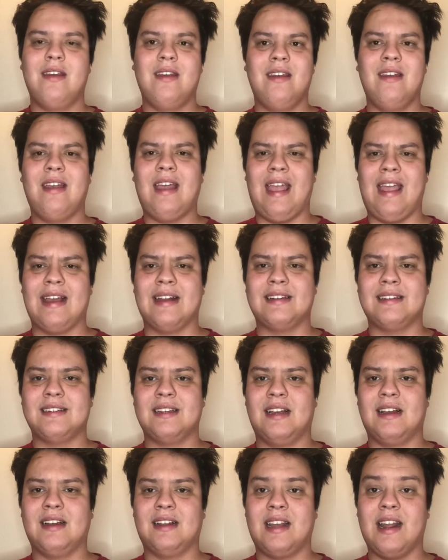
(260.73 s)
and
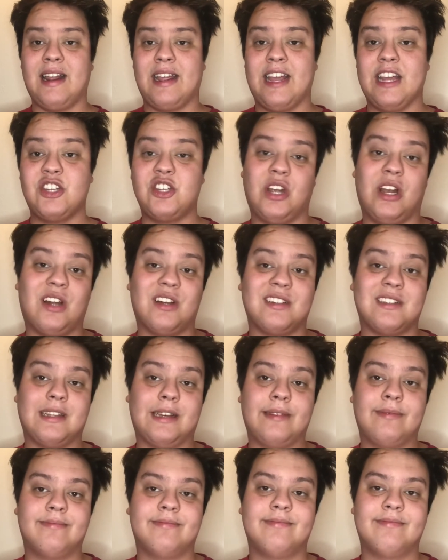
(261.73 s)
kind of catchy, honestly.
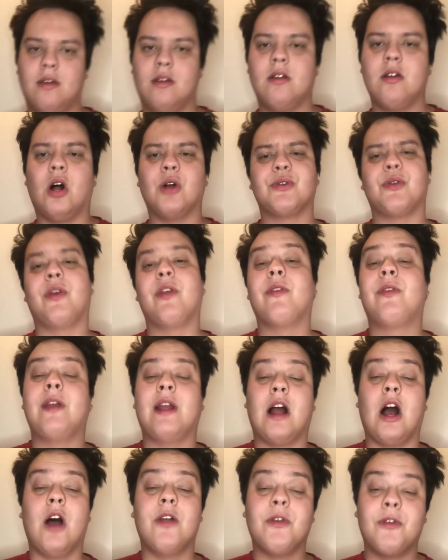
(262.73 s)
Also, the
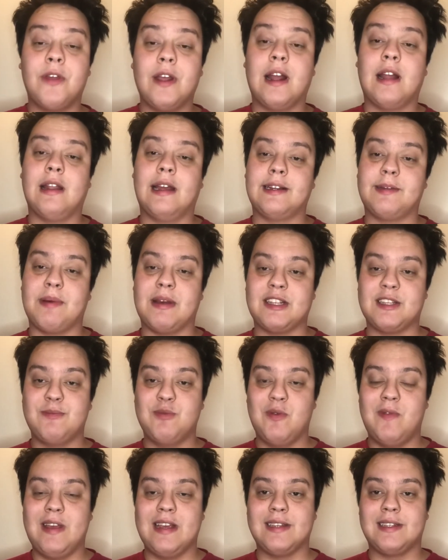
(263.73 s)
other thing I liked about this
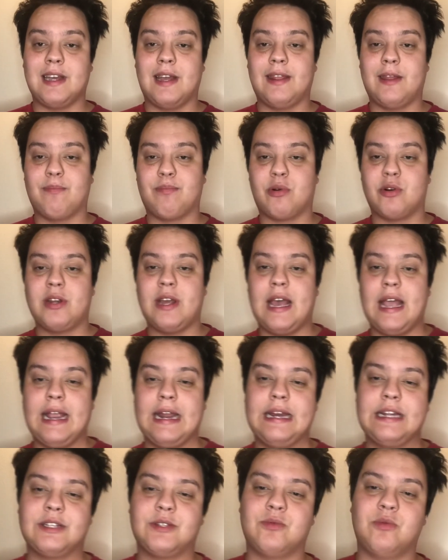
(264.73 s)
movie is that the
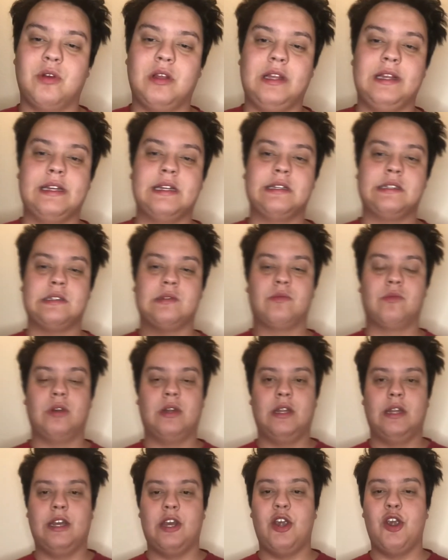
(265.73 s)
protagonist really doesn't
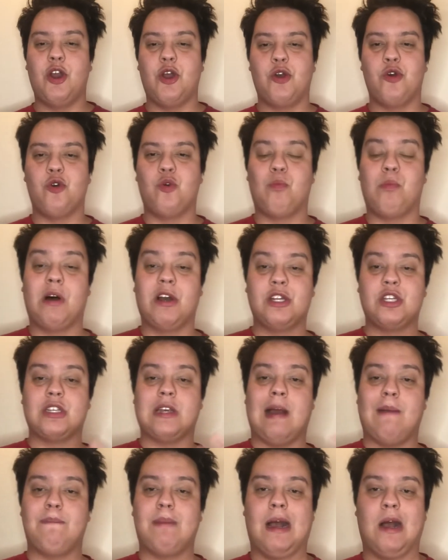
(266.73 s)
really know much
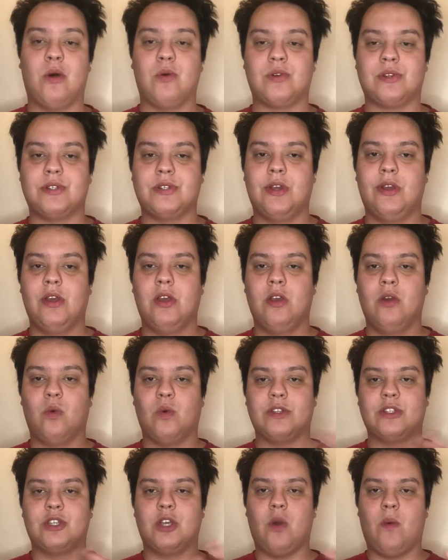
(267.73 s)
about
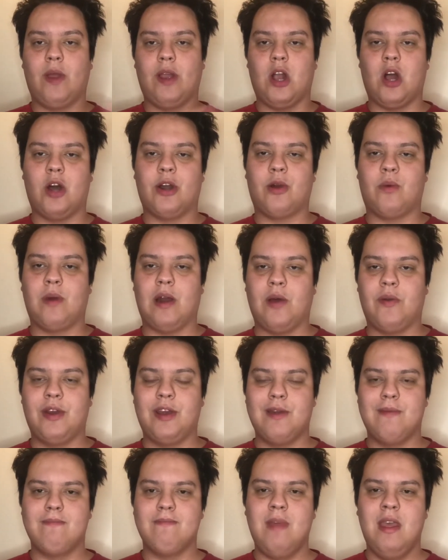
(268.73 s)
what's going on around
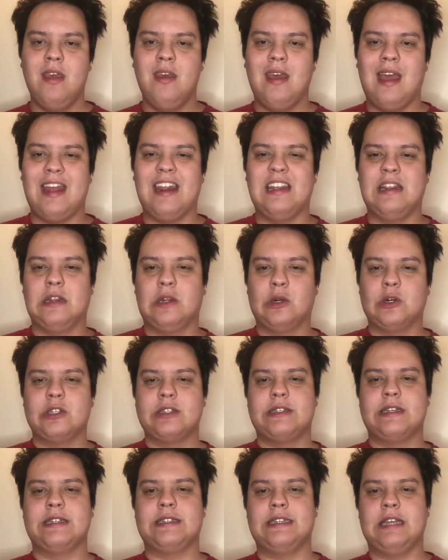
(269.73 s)
him, and he learns
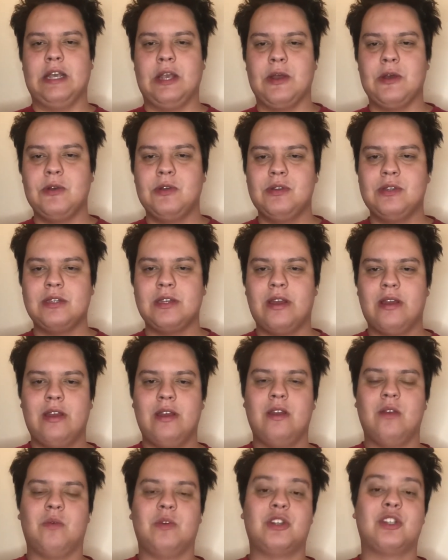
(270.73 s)
as he goes,
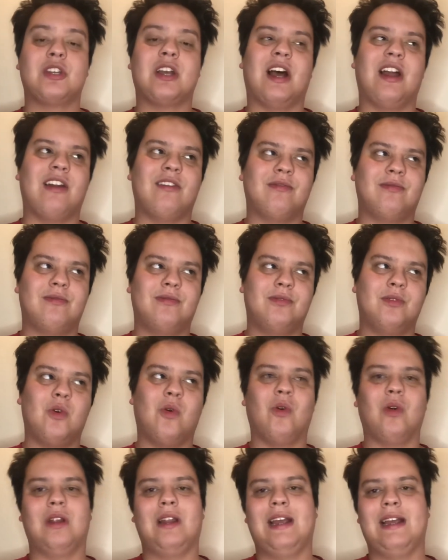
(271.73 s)
which kind of
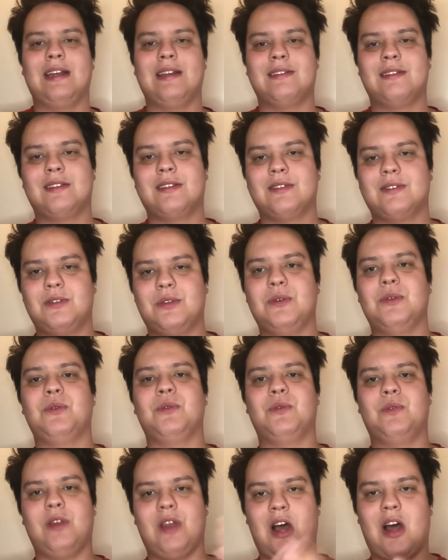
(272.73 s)
correlates to
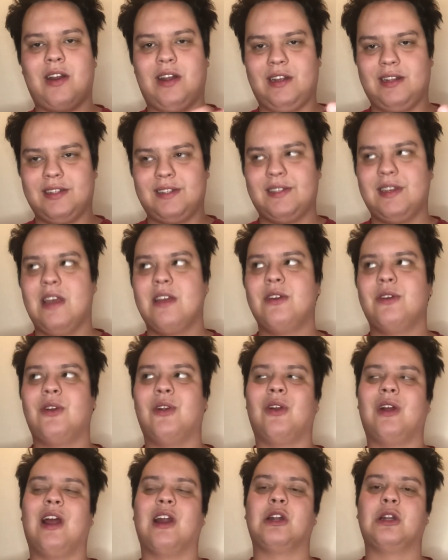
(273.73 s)
the audience. You're
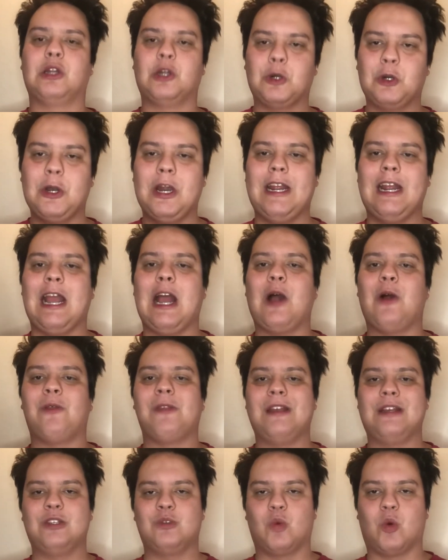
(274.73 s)
kind of learning how
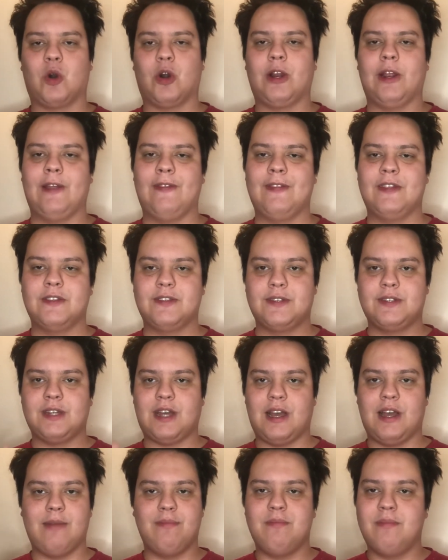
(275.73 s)
things work in this
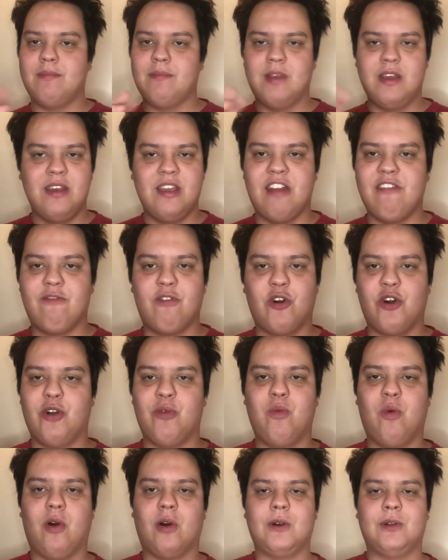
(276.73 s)
time-inverted
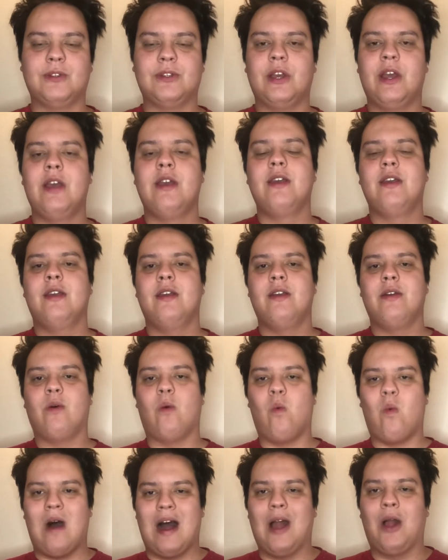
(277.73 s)
world
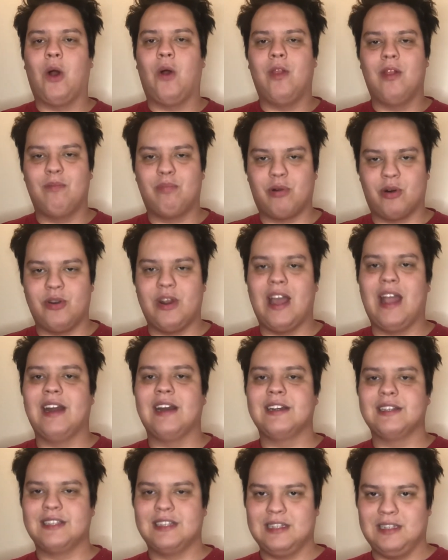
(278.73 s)
while the
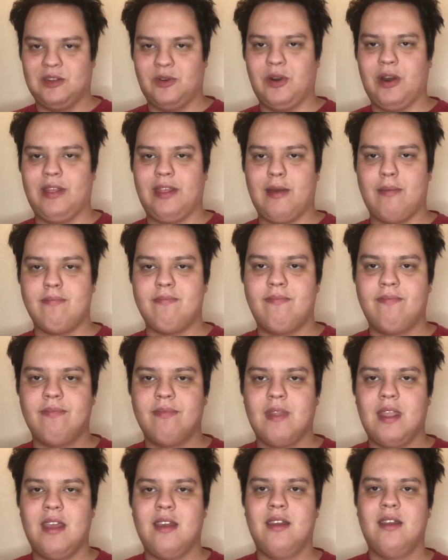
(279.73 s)
protagonist is learning them.
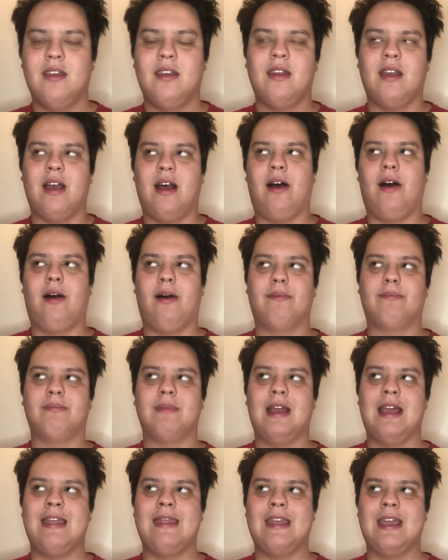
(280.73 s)

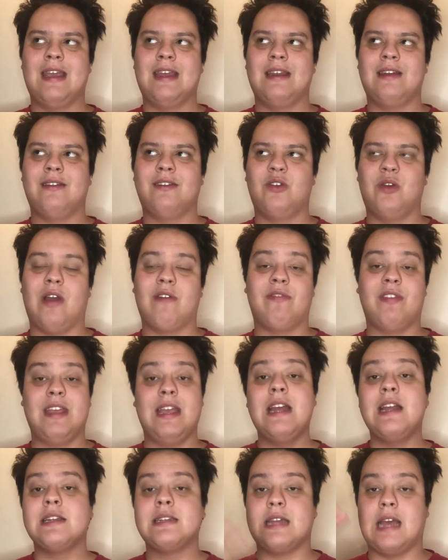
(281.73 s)
And then you have the
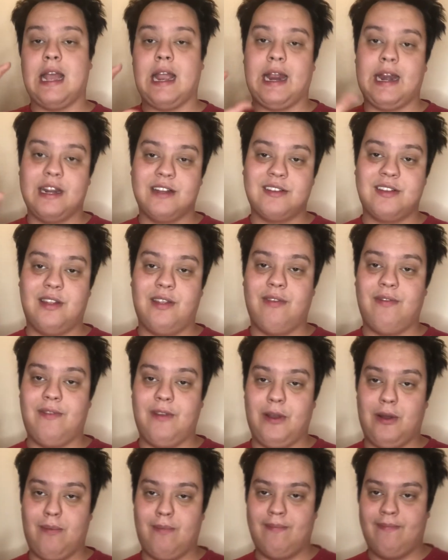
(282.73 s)
antagonist of the
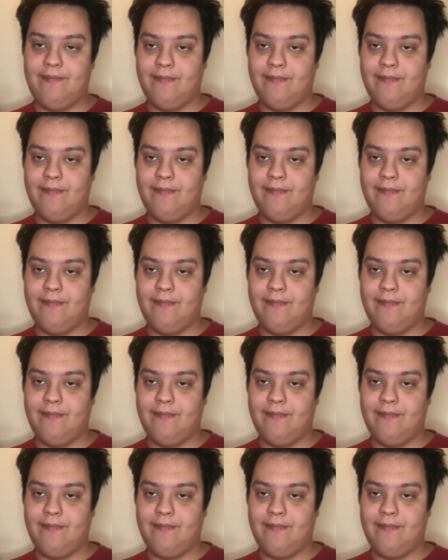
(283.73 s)
film,